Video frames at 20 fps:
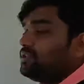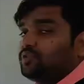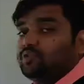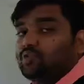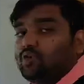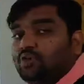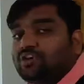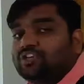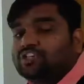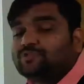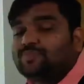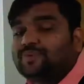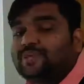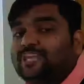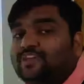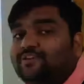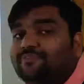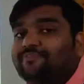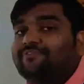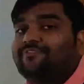Those
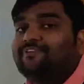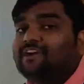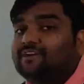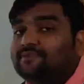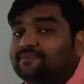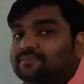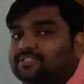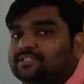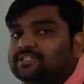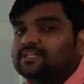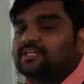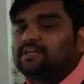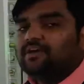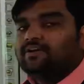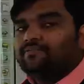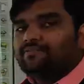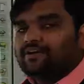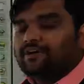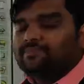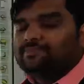big
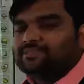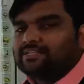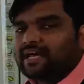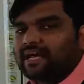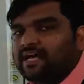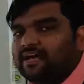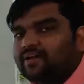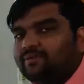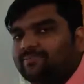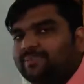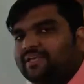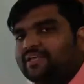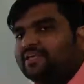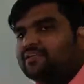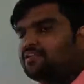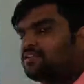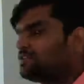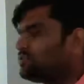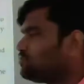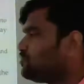firms are big
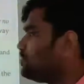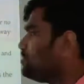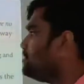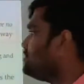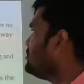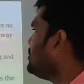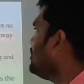industries,